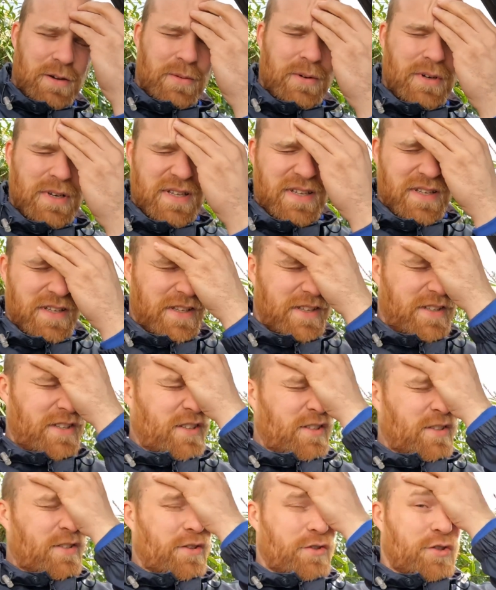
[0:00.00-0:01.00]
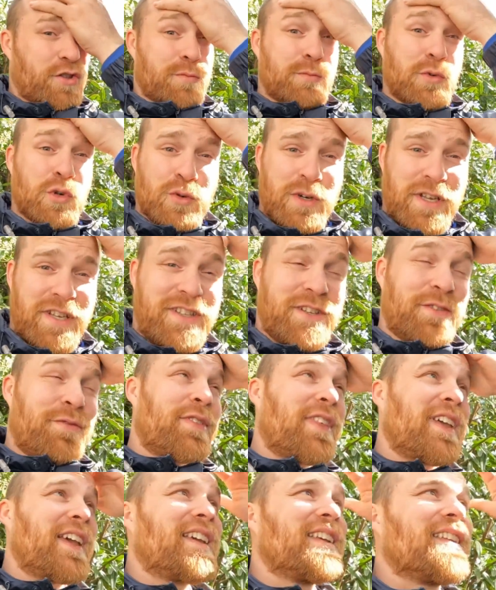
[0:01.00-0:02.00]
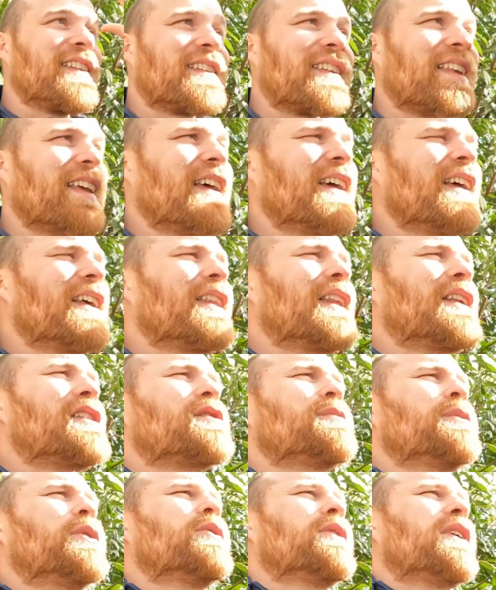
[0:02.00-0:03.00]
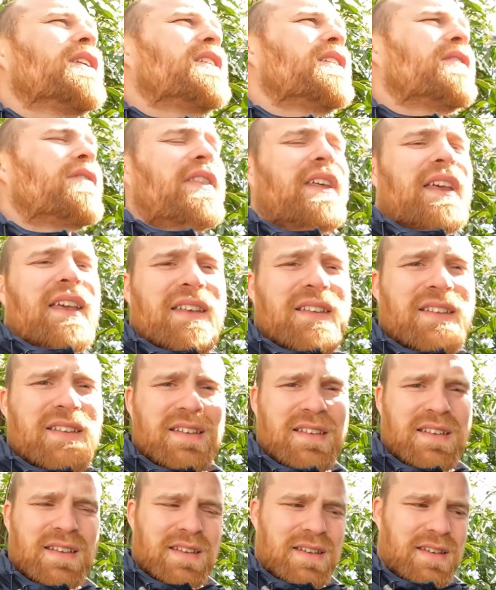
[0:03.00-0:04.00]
Why is it? It's just the smallest of things. The smallest of things.